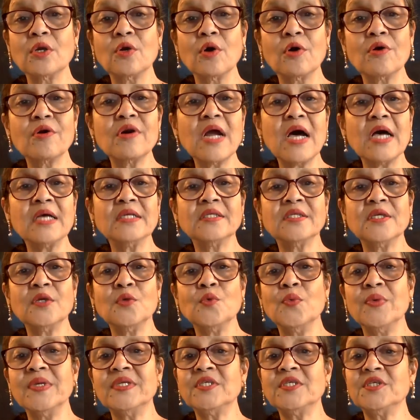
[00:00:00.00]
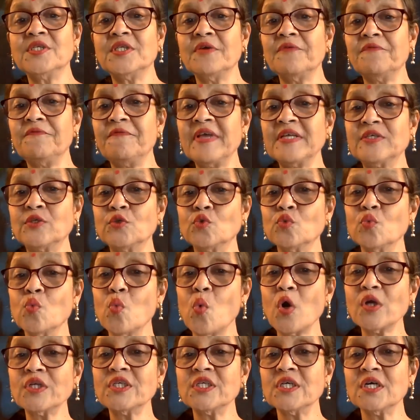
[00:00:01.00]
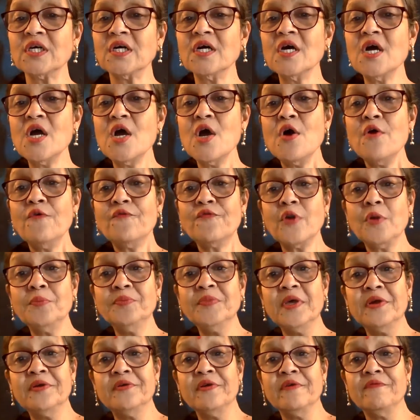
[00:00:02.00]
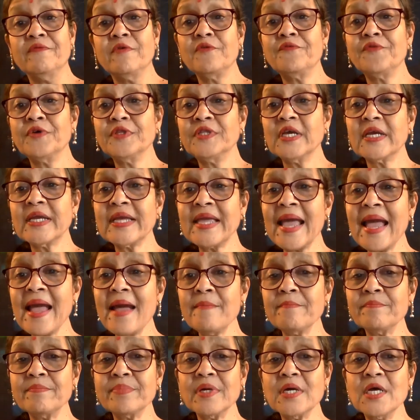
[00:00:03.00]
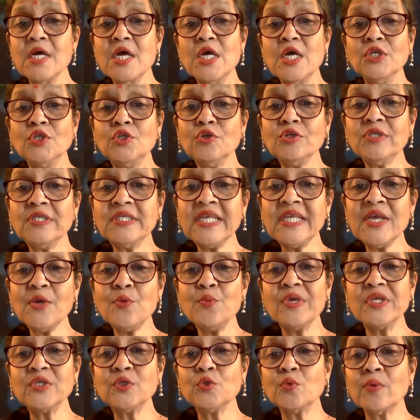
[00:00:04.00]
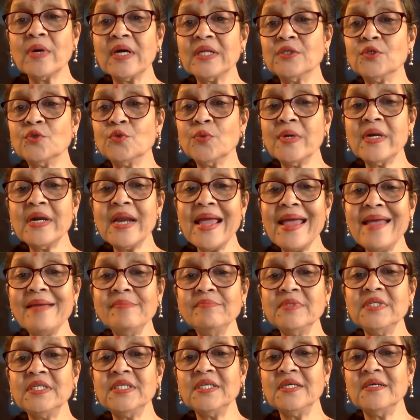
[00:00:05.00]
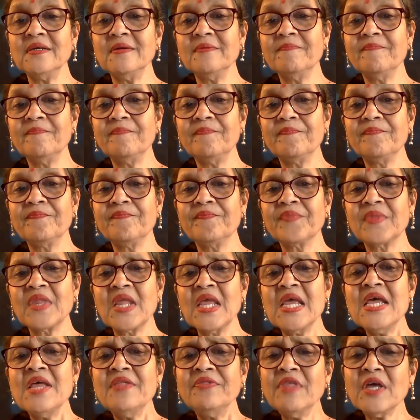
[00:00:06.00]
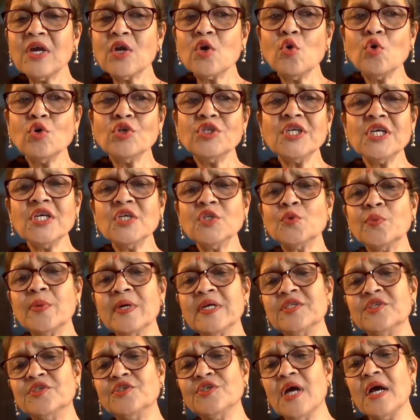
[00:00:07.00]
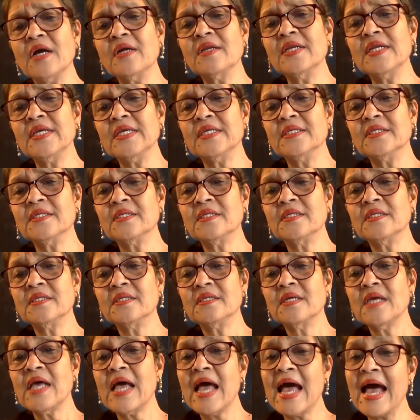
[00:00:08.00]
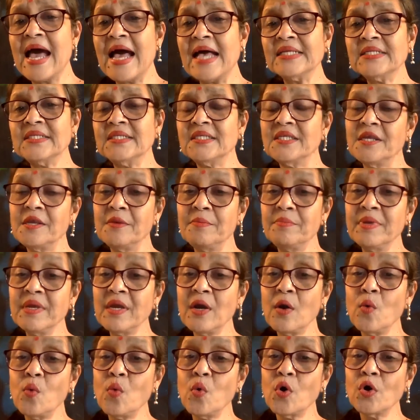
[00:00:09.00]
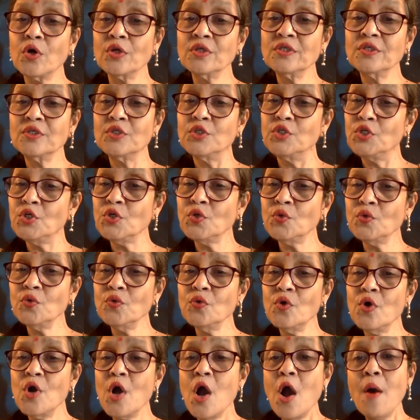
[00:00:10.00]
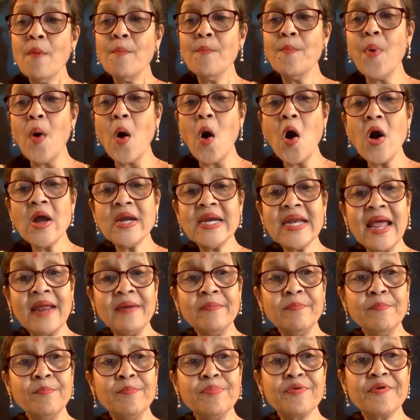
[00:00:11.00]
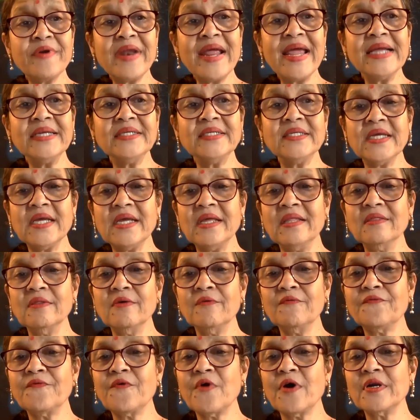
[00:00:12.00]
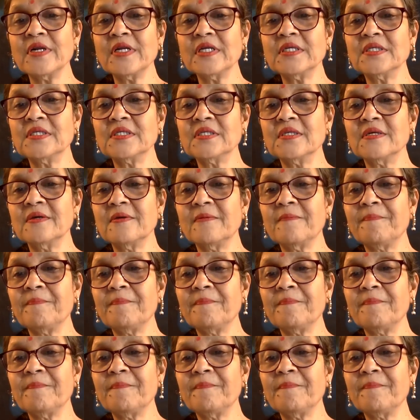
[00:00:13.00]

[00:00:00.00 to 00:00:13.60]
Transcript: ghurras in which they fetched water from the river for the camp to see which ones were empty. The Gujars were junglis, as Sibia was too, born and bred in the forest.